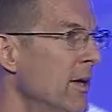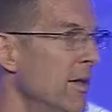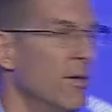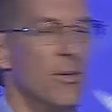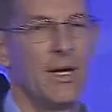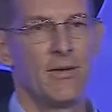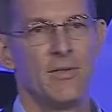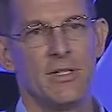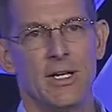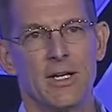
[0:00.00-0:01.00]
that we have
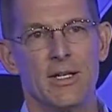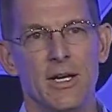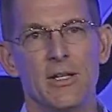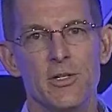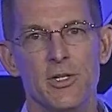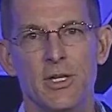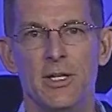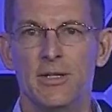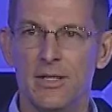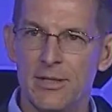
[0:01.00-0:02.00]
the technology, that the